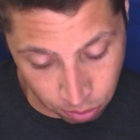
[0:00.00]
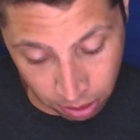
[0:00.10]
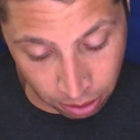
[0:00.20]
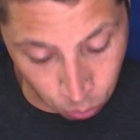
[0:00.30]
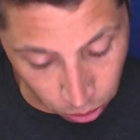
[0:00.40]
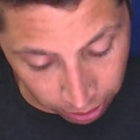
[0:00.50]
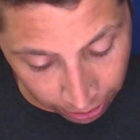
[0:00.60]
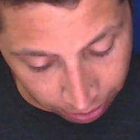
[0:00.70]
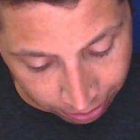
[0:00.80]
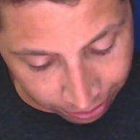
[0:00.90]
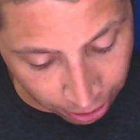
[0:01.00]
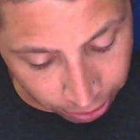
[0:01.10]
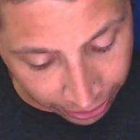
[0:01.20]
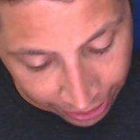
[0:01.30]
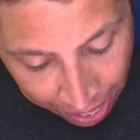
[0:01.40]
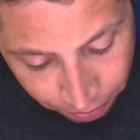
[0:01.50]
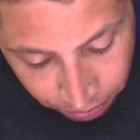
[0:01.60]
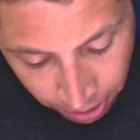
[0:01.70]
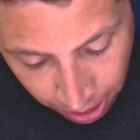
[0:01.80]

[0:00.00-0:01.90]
letter like f,